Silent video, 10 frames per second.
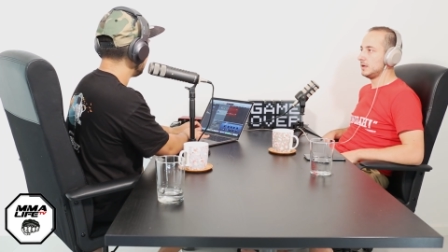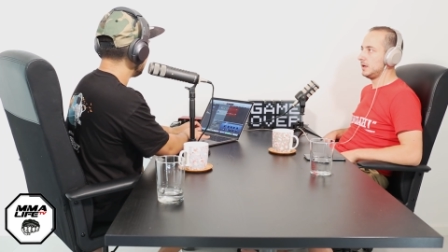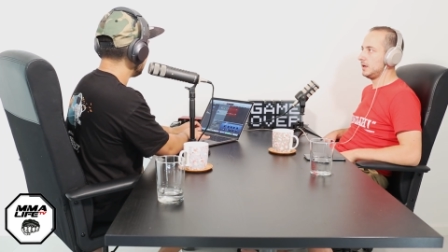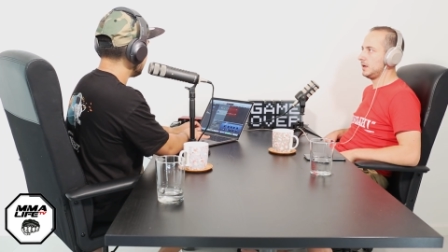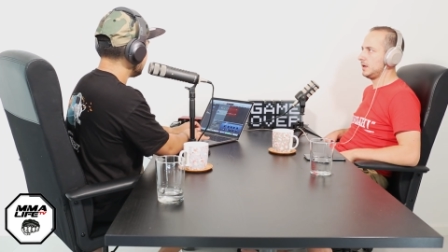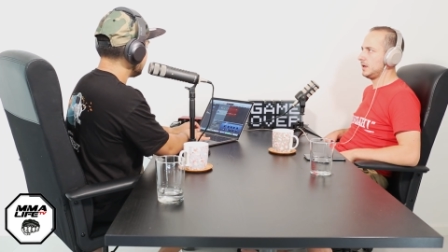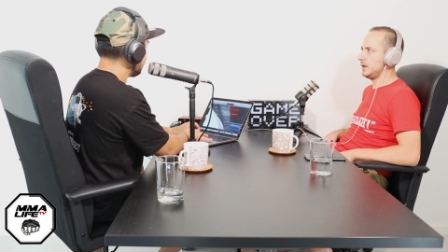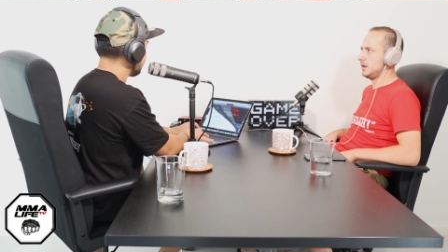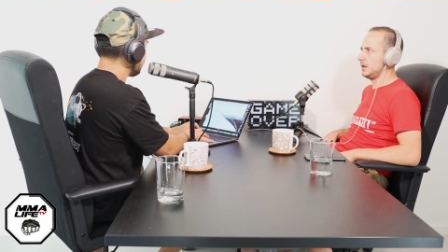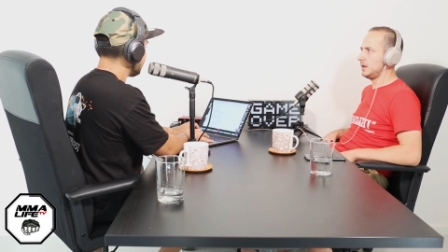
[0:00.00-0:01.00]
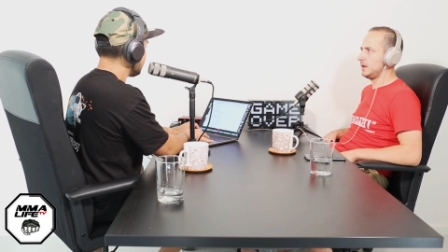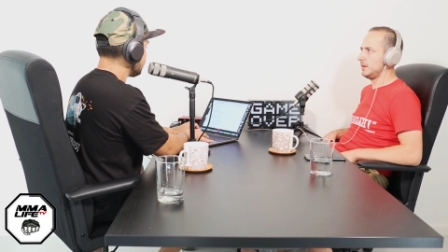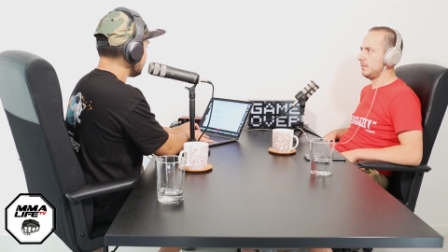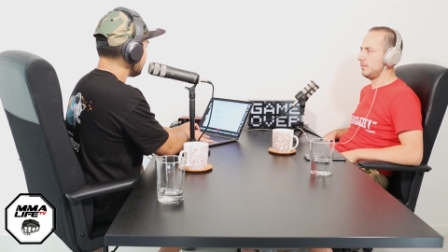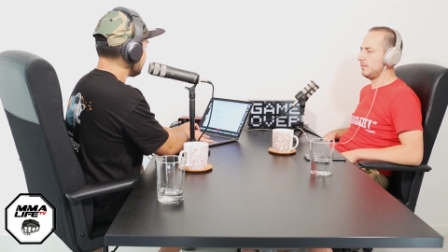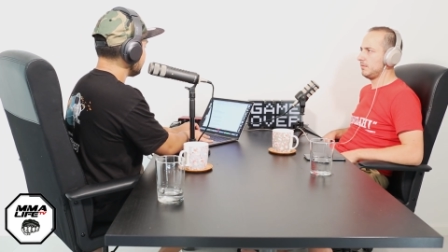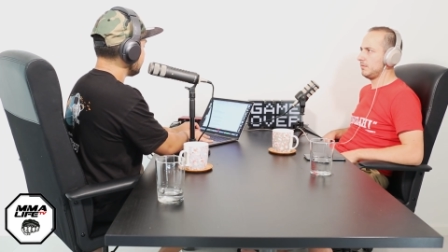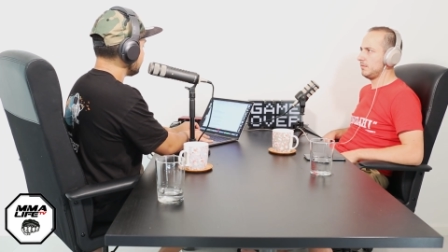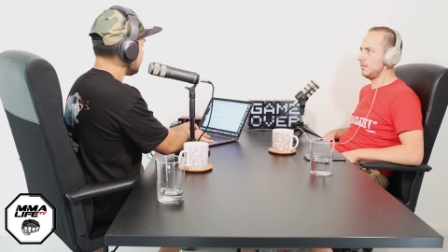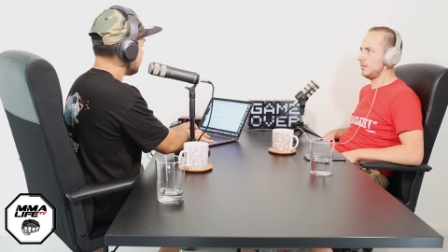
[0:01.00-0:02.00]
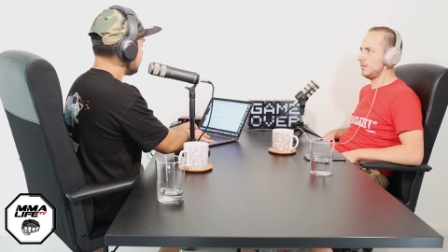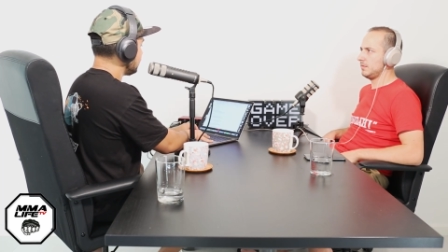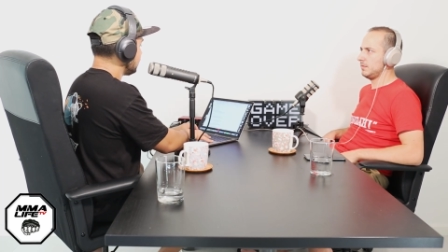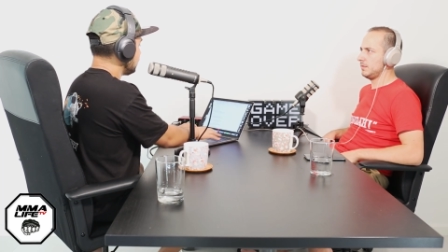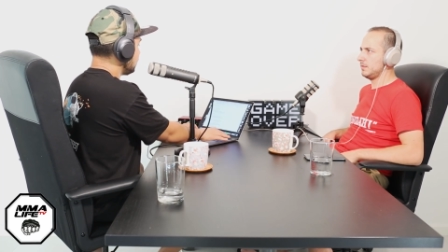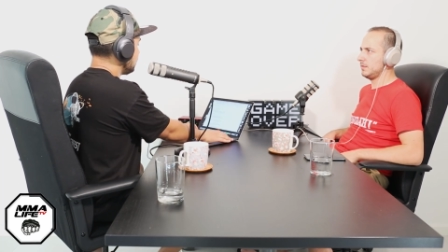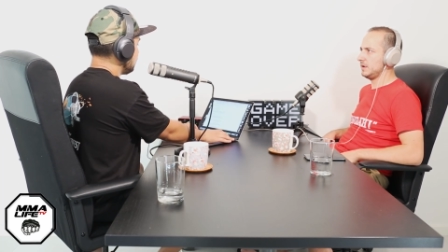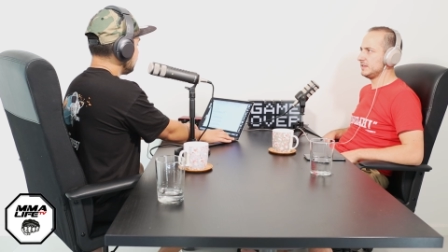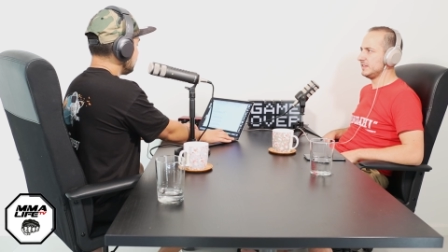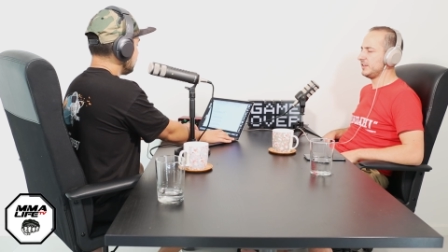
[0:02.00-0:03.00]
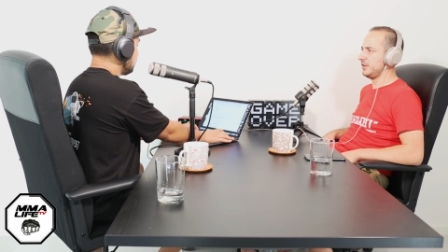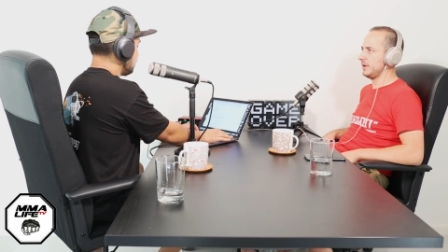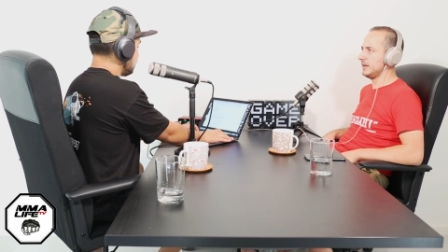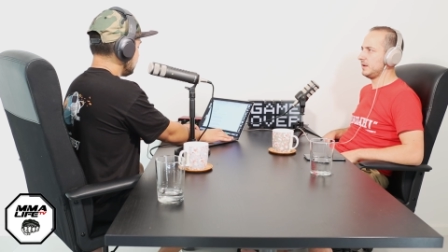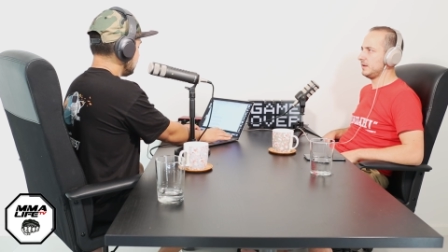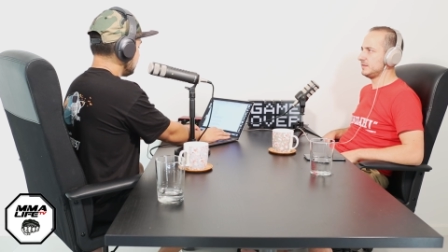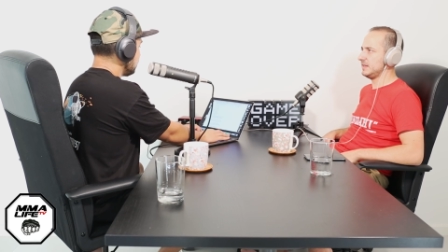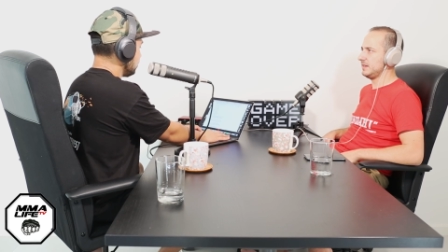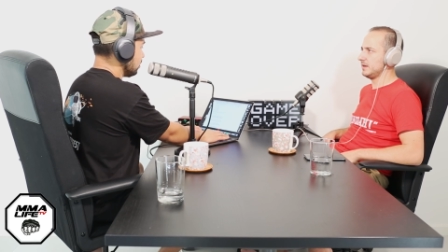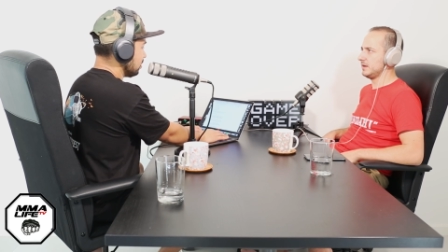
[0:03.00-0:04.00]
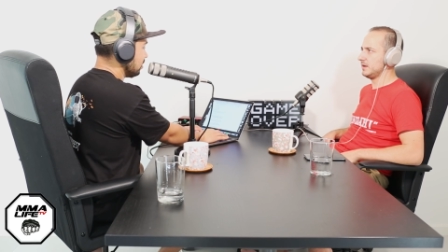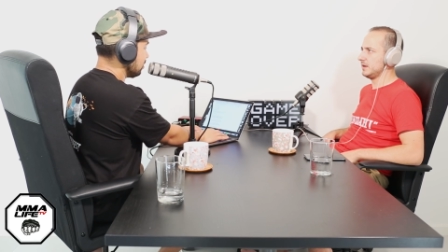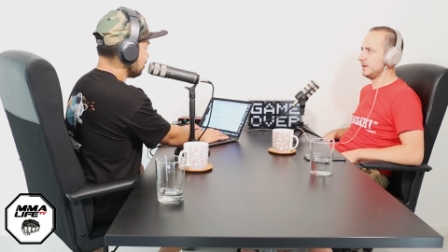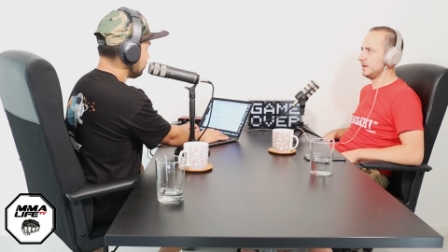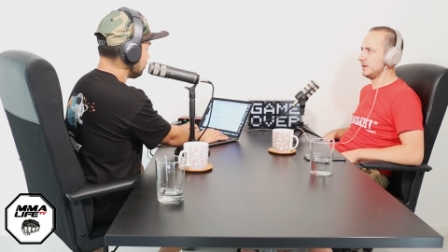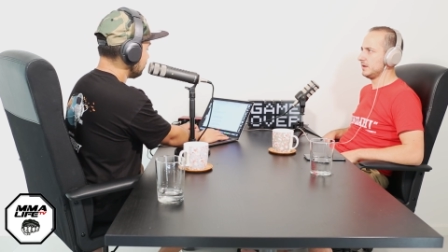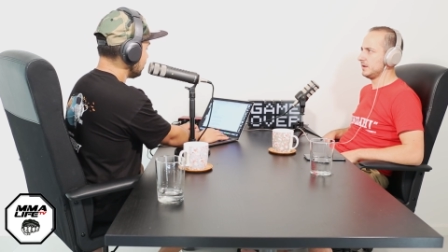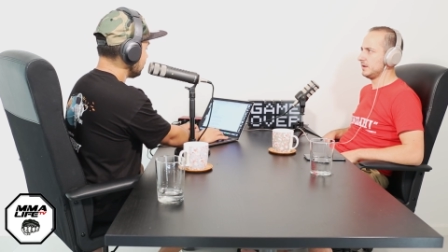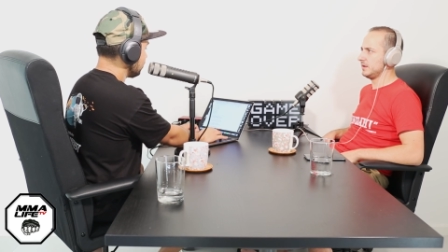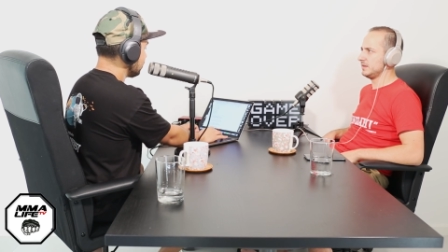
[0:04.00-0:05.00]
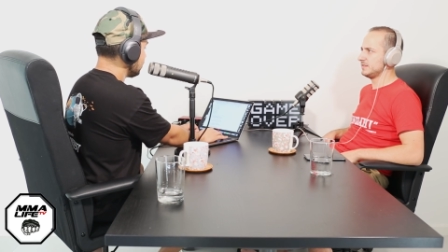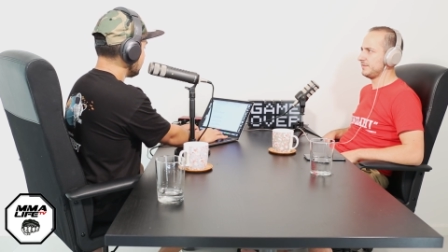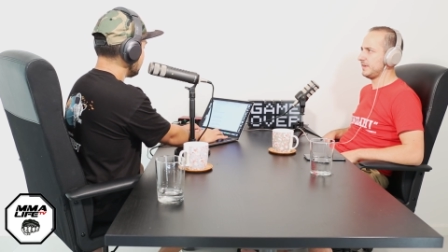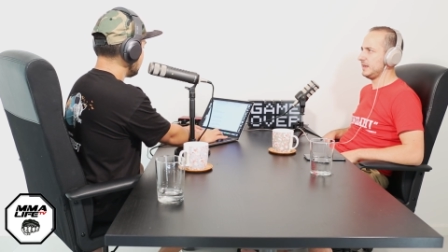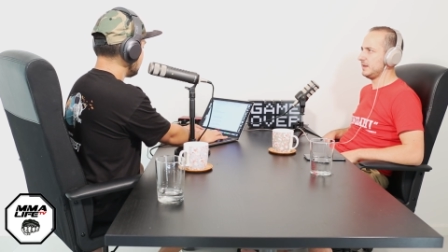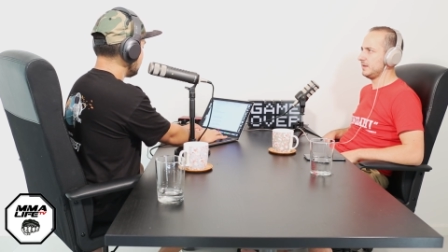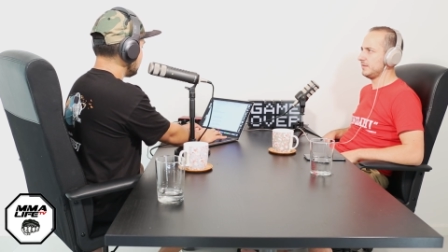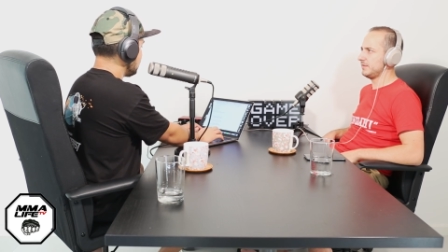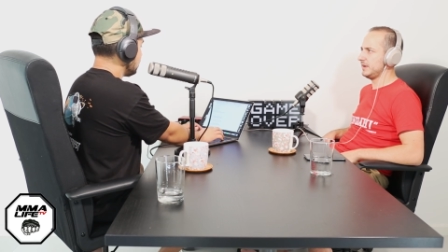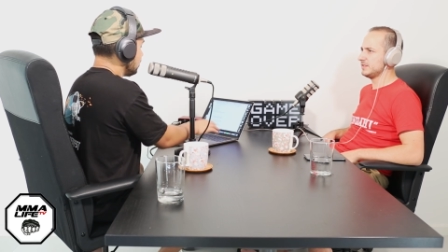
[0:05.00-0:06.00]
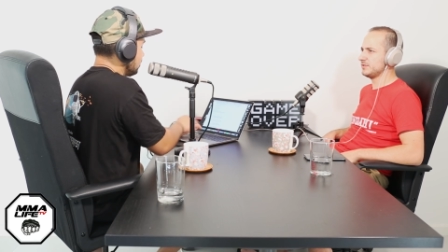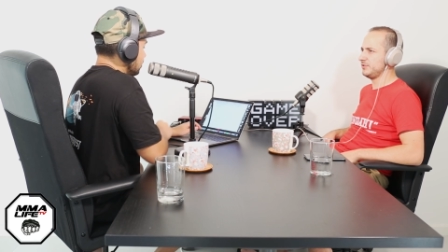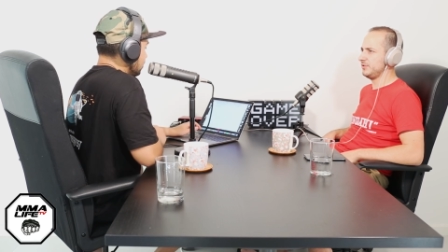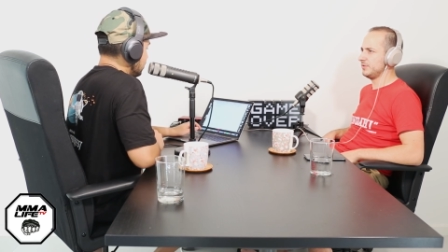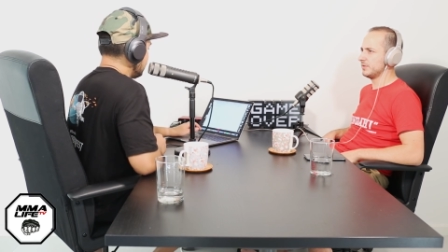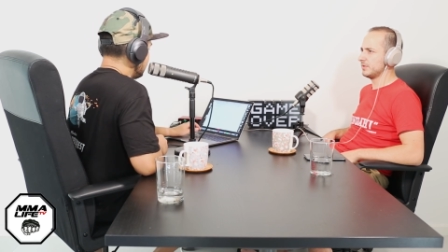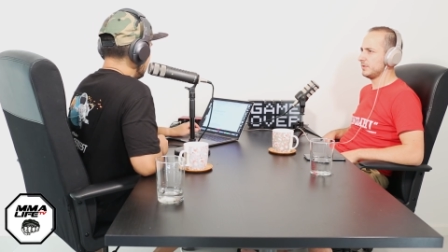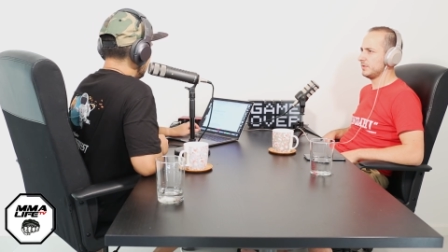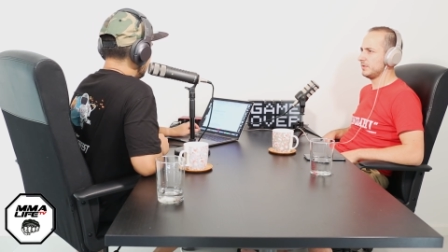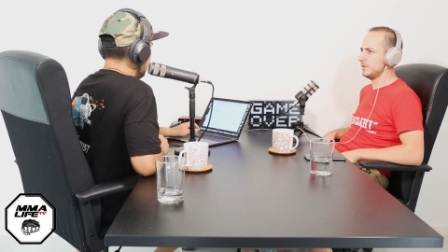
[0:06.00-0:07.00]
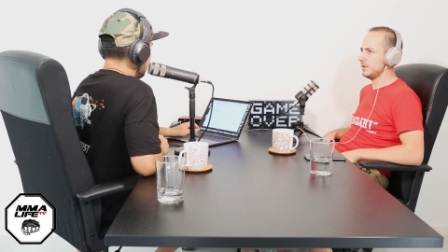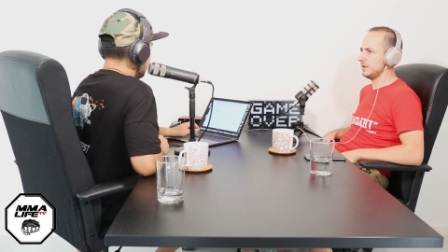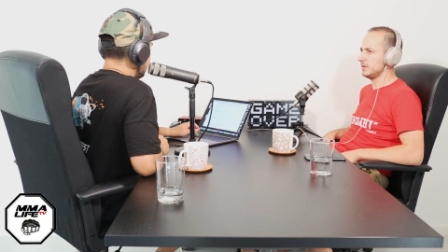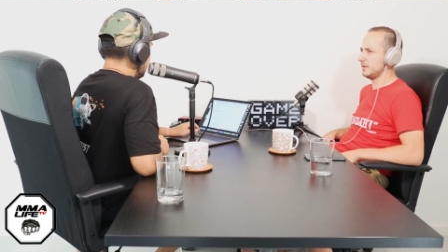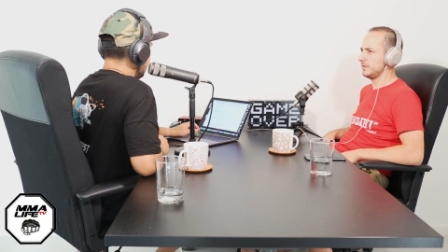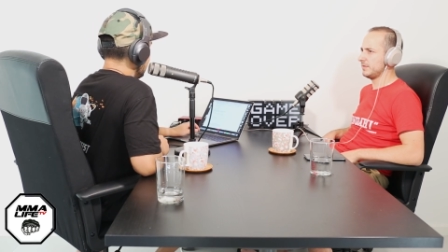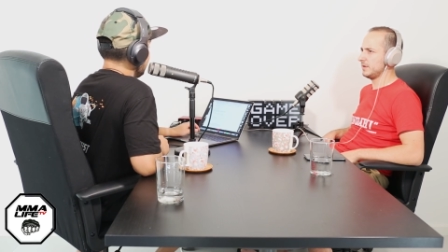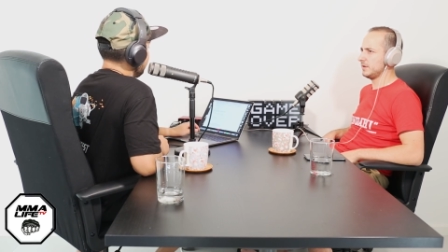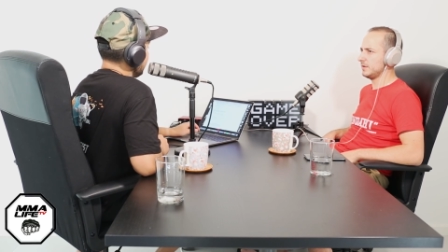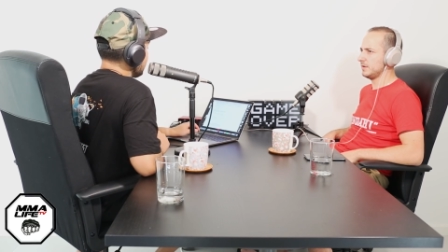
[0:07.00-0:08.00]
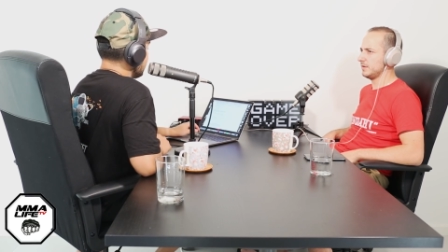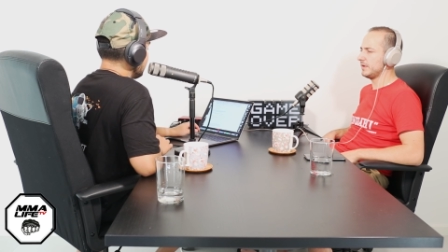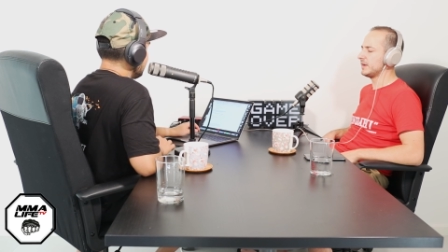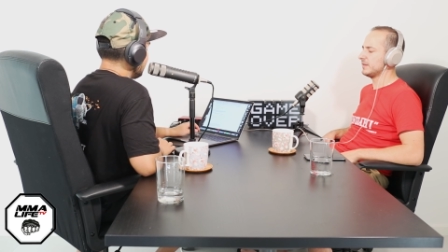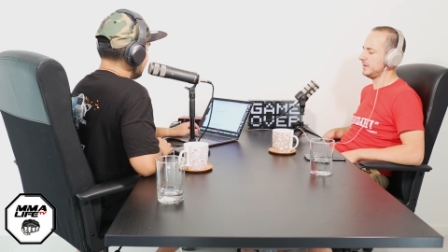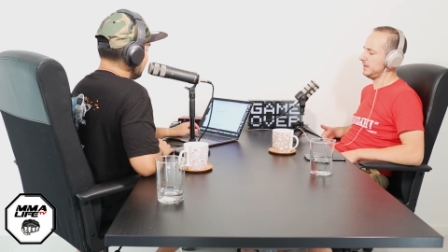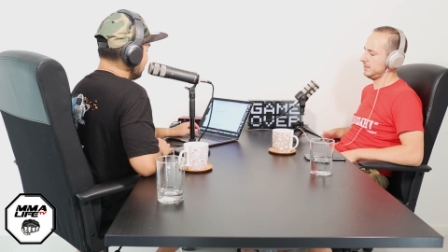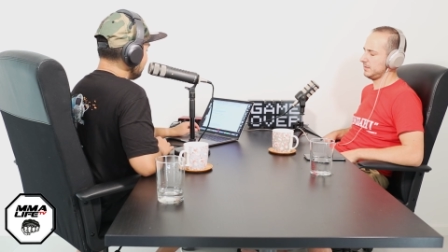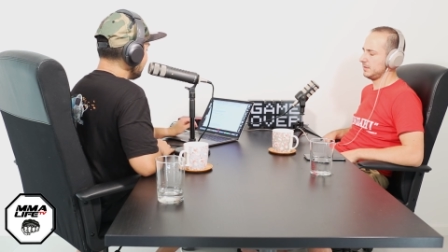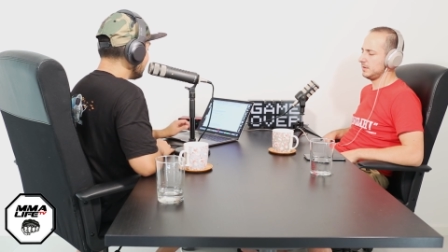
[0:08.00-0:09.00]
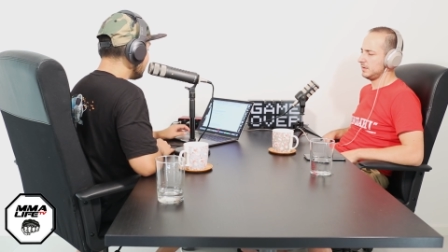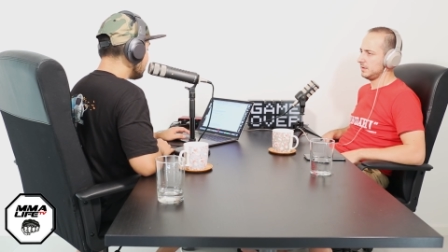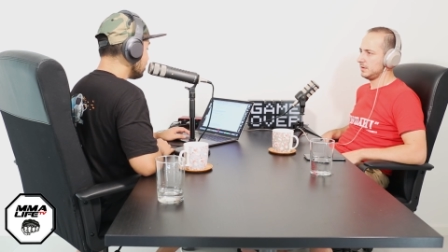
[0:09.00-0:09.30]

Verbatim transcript: Um, Fury. It's in the US. Uh, it's either is it Vegas or New York? Let's have a look. Yeah, Vegas. Vegas. Yeah. Oh man,